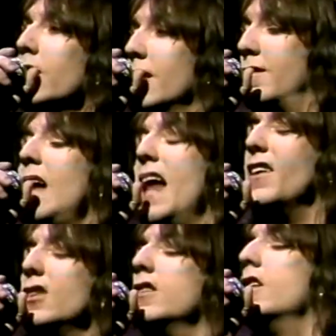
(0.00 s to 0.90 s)
probably
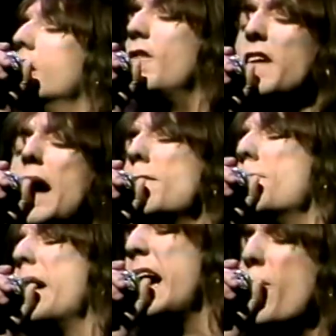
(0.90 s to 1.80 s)
one of the biggest
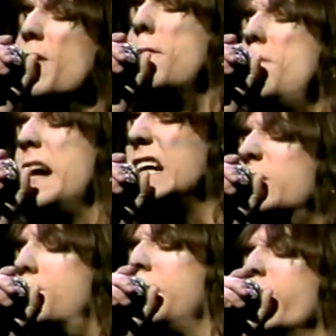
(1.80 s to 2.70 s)
winners of that initial
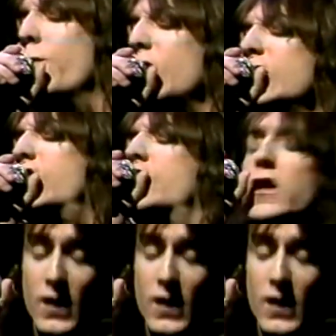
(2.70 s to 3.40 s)
push. And